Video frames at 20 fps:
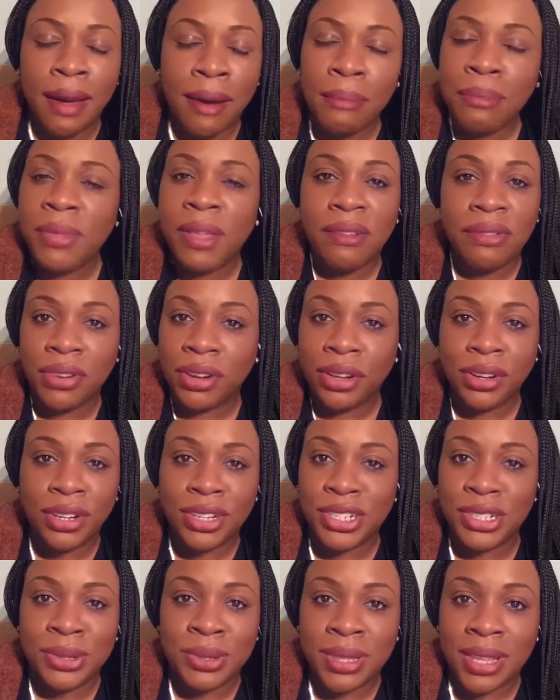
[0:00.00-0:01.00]
I'm never going
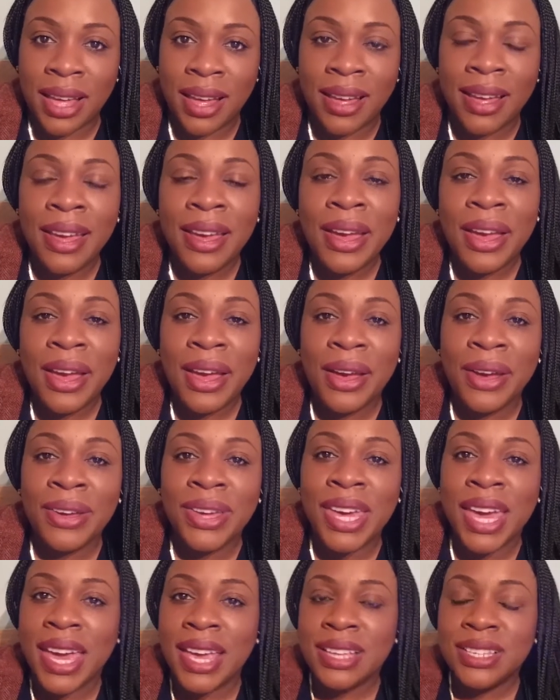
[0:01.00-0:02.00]
to do that.
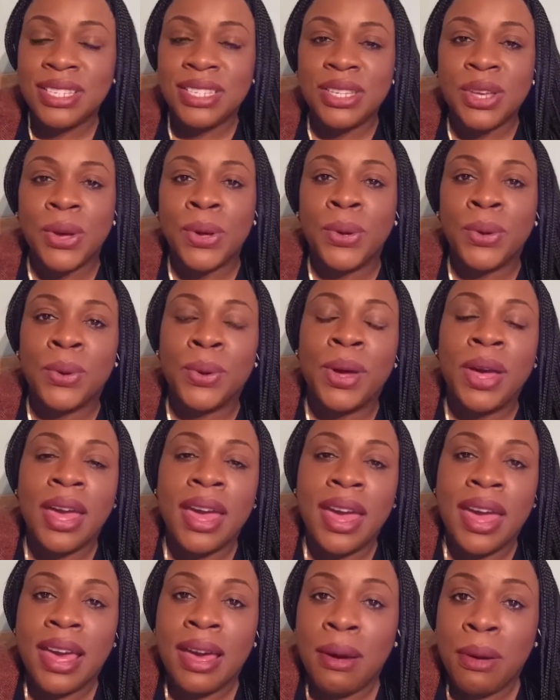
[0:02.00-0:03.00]
Okay, so,
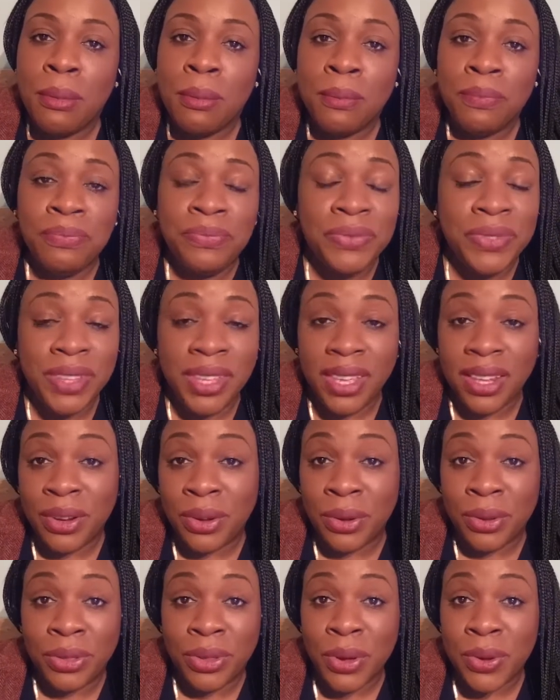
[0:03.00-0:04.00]
you
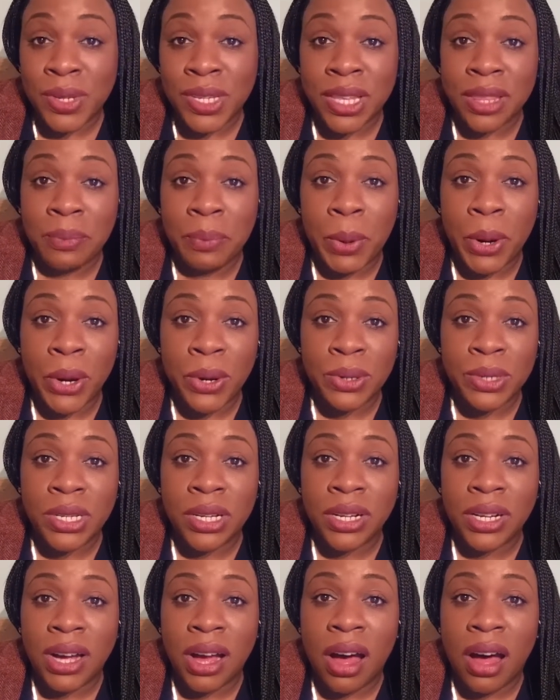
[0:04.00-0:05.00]
know, those are the pros
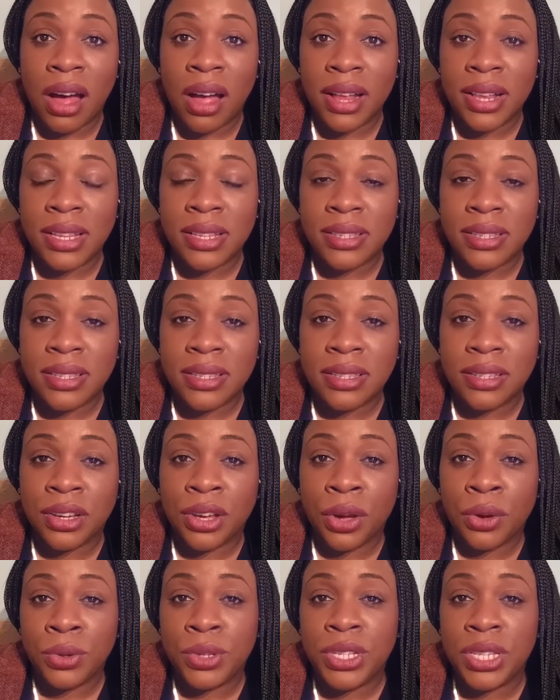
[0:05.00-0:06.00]
and cons.
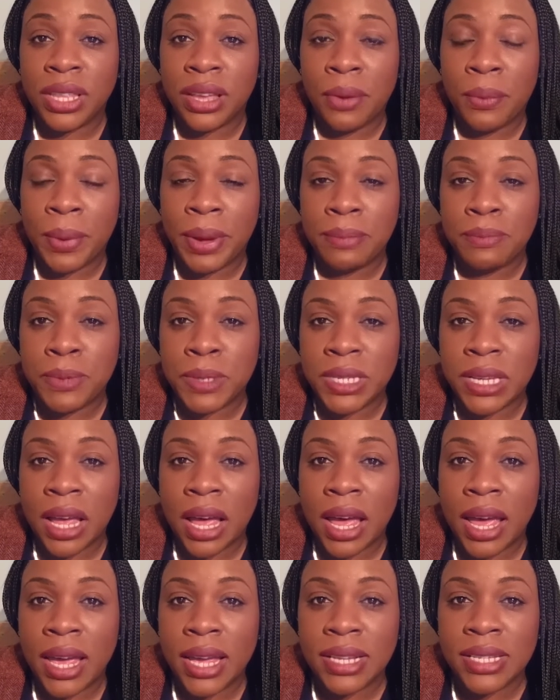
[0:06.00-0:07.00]
Go to their
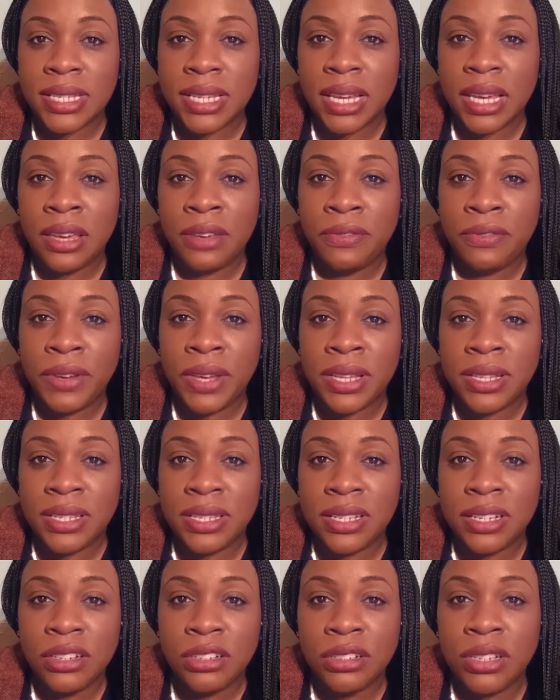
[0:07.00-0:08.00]
website. If it
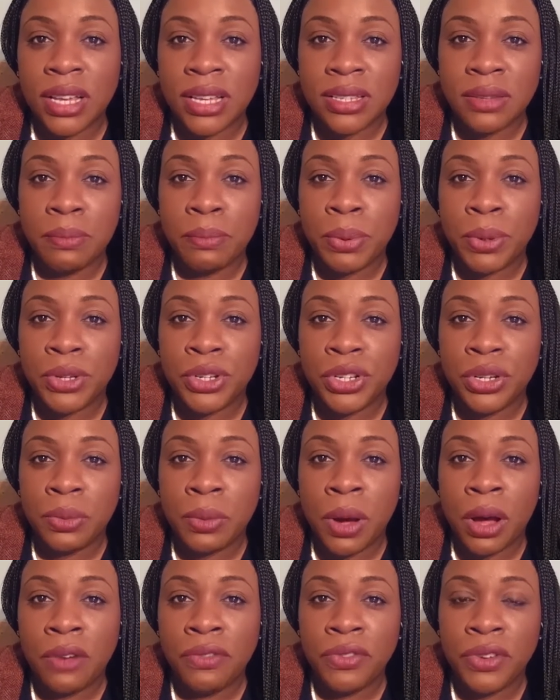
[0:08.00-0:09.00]
still doesn't put
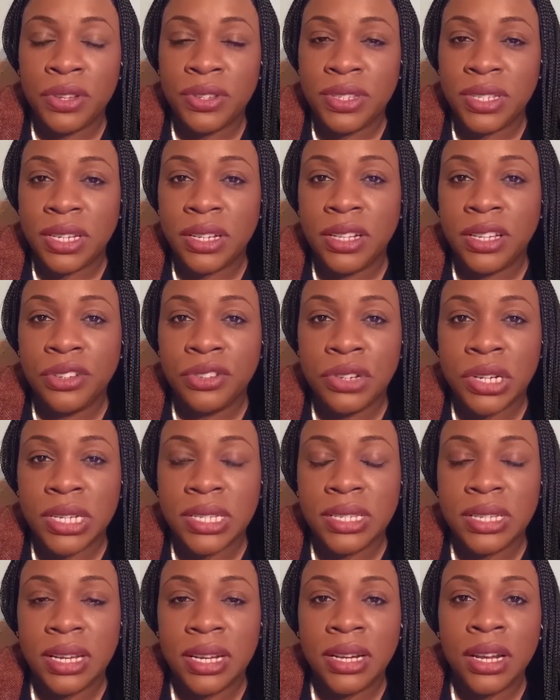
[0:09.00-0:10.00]
you off, you're still
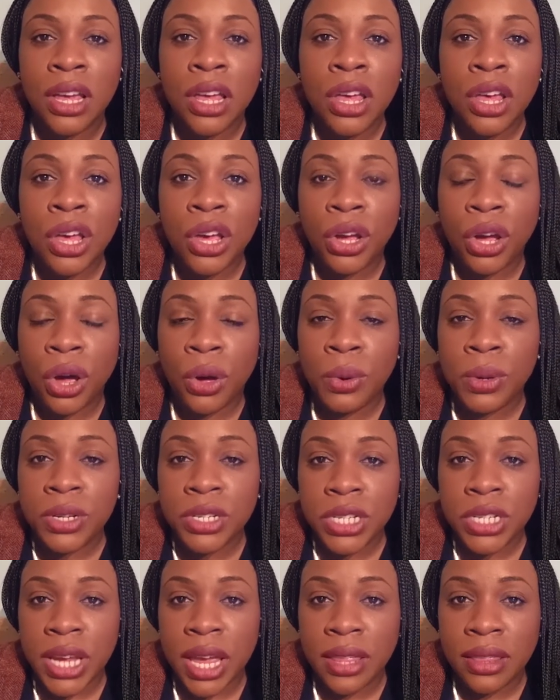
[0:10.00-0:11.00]
interested, go
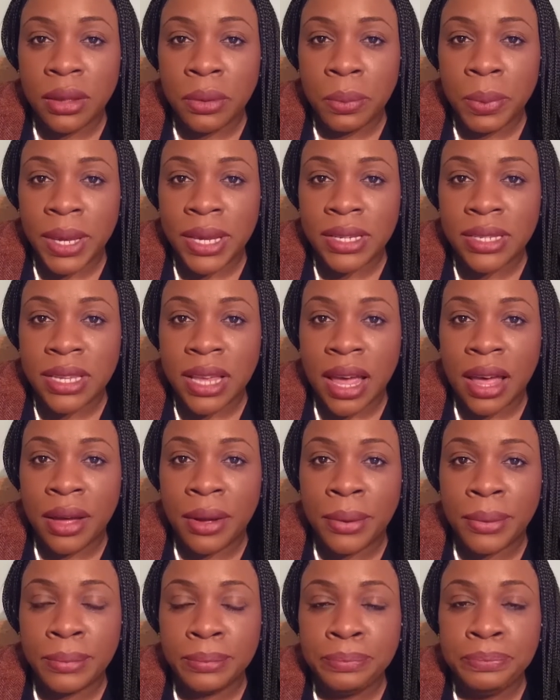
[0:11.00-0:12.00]
and check their wigs
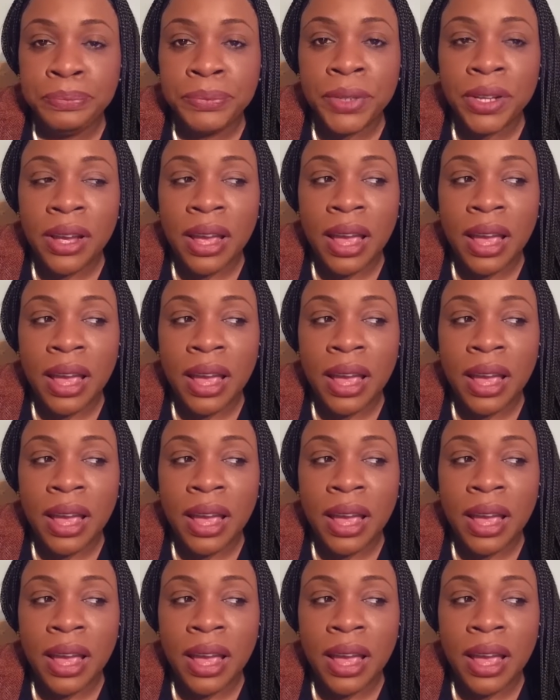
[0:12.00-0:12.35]
out.